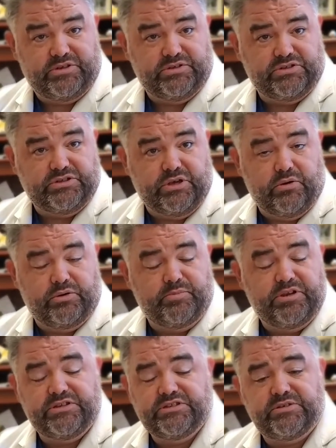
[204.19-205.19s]
And so,
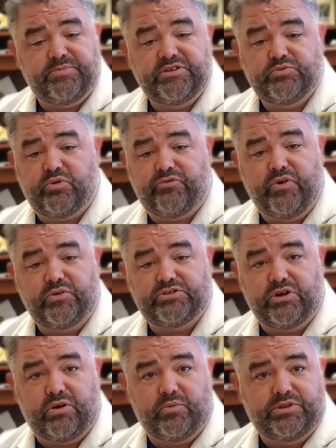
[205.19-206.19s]
but it just depends where folks
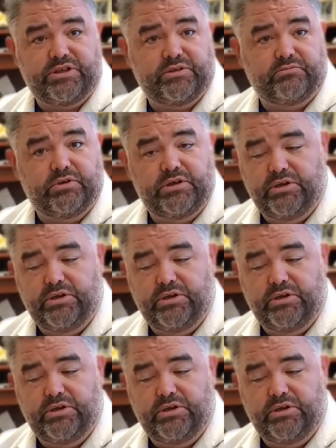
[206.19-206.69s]
are when they